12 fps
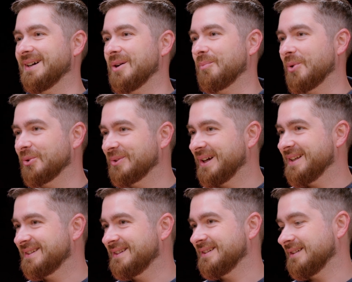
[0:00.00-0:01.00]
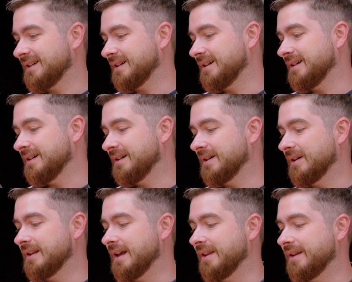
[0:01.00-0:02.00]
podcast,
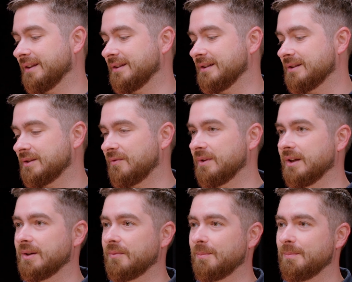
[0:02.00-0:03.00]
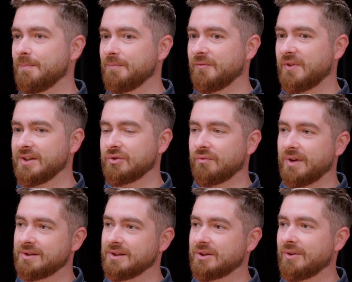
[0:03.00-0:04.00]
and that is the
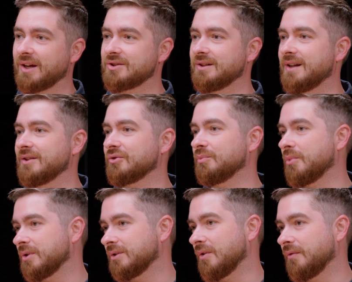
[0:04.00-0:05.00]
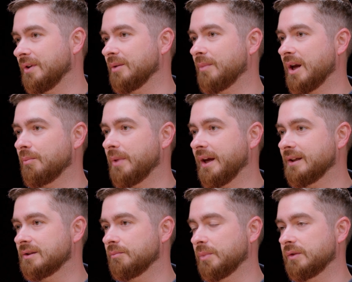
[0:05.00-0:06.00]
face-to-face interaction and support offering by
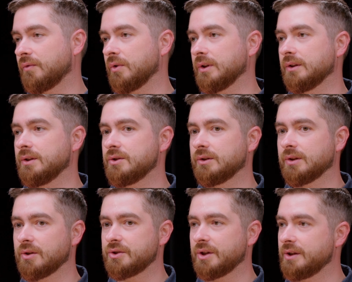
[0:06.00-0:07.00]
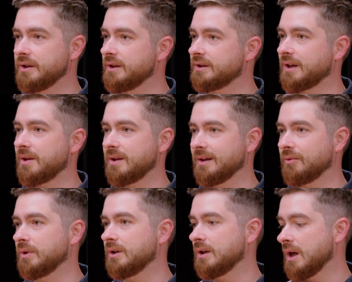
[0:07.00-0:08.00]
banks. But for the digital journeys, I
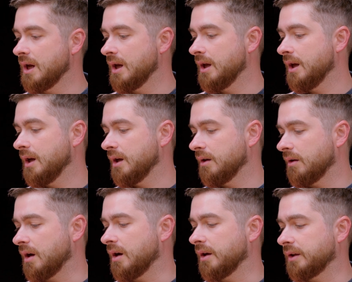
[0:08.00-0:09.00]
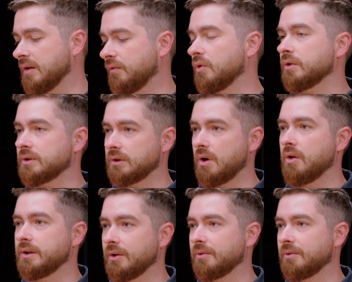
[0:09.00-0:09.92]
think we can focus only